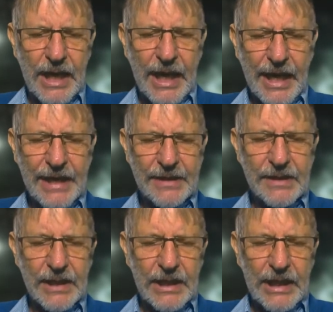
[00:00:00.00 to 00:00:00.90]

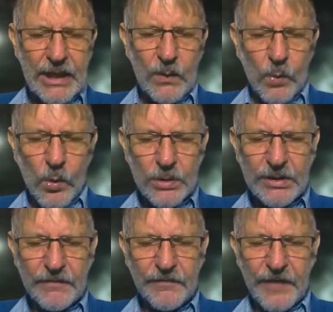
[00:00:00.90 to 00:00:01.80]
as in
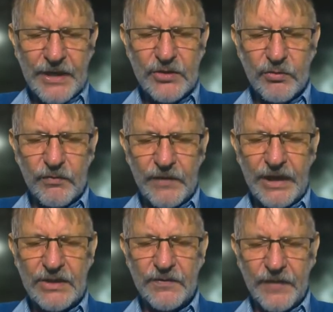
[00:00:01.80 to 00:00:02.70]
water face
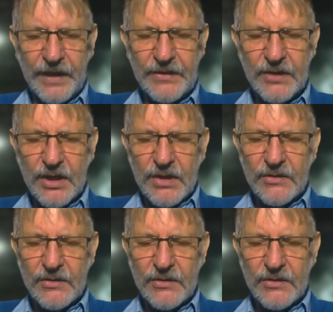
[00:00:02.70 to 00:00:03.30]
reflects face,